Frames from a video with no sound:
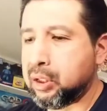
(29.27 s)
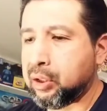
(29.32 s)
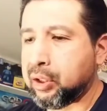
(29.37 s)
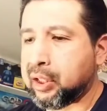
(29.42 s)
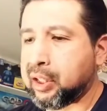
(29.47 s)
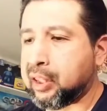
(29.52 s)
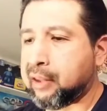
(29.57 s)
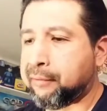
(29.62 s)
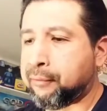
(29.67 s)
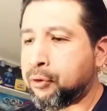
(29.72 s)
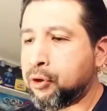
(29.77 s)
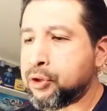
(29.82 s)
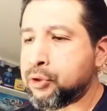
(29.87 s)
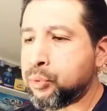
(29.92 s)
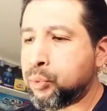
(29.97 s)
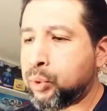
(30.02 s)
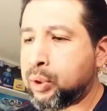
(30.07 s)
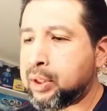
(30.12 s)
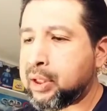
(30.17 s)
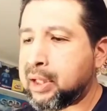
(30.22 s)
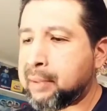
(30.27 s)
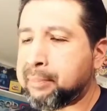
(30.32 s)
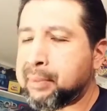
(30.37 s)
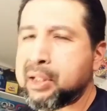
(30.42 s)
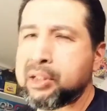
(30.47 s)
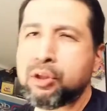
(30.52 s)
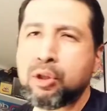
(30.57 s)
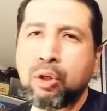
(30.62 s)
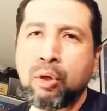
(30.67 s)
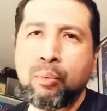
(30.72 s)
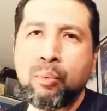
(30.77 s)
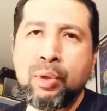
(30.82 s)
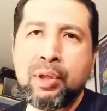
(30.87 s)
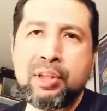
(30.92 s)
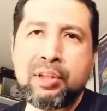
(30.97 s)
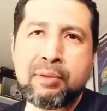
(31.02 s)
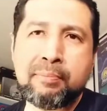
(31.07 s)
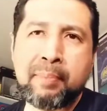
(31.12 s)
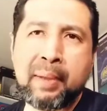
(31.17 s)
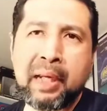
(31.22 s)
Okay, the first one, I'm not sure
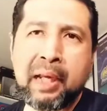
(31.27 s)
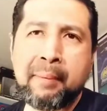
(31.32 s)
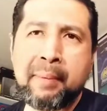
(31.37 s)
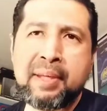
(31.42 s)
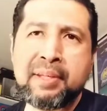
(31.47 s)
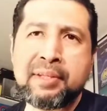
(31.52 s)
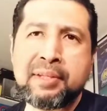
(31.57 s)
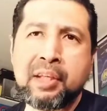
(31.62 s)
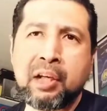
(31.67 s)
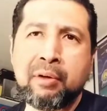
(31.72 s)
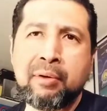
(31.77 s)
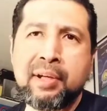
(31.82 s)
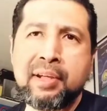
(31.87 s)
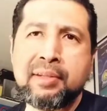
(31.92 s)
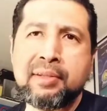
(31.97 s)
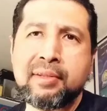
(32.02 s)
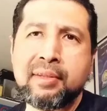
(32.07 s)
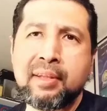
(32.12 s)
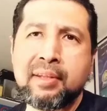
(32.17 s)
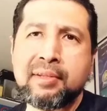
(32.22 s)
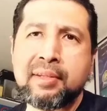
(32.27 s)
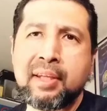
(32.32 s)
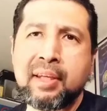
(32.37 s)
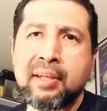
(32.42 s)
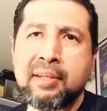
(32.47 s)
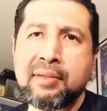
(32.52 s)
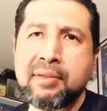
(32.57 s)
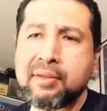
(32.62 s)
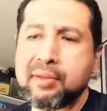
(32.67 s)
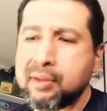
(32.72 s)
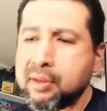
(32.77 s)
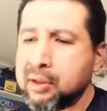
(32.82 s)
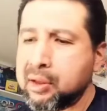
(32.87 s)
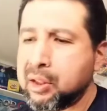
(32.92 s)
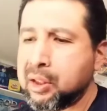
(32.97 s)
which Mega Man series this is,